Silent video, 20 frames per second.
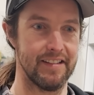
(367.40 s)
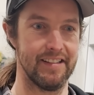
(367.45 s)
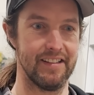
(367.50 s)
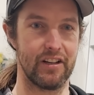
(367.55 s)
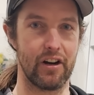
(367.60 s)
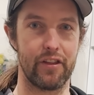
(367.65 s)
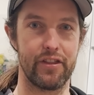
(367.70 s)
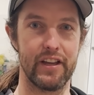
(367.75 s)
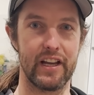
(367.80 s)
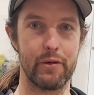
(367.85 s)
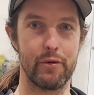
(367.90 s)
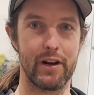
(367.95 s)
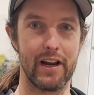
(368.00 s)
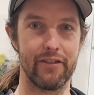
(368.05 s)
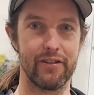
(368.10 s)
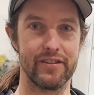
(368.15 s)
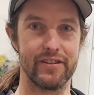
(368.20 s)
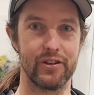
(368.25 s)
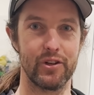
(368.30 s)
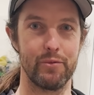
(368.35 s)
gotta think about
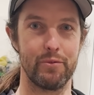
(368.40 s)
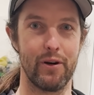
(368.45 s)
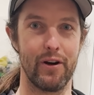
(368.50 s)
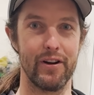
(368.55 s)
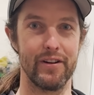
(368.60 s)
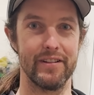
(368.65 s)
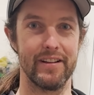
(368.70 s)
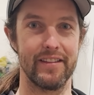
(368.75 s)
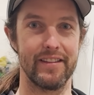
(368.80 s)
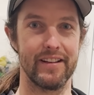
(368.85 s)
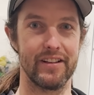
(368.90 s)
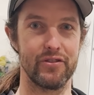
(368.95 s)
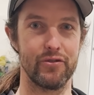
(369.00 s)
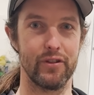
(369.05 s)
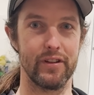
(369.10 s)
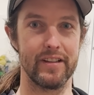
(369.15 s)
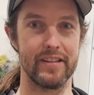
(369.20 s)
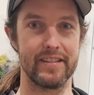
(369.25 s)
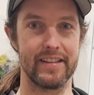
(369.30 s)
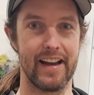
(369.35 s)
every single part, nothing's
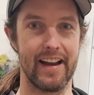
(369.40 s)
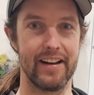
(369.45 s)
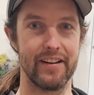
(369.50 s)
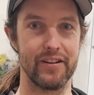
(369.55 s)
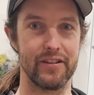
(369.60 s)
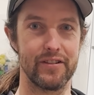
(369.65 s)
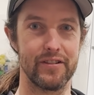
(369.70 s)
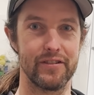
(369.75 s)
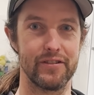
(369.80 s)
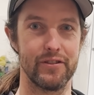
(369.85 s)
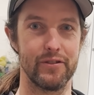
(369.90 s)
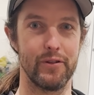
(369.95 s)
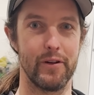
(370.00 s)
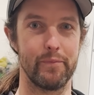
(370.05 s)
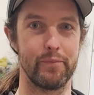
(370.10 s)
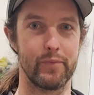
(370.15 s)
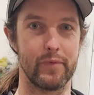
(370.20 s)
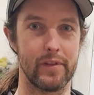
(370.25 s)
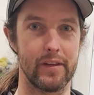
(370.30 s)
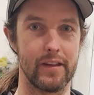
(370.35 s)
really standard, so
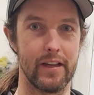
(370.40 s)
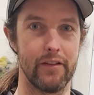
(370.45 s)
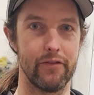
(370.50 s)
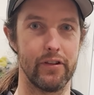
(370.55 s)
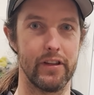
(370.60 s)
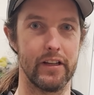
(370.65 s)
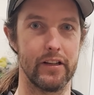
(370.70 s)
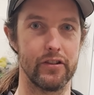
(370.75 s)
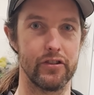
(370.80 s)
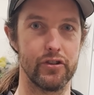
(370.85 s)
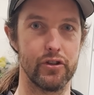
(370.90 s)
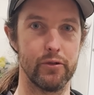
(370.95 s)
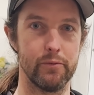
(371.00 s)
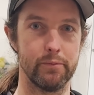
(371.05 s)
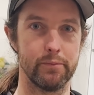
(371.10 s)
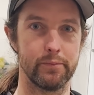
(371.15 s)
everything is new.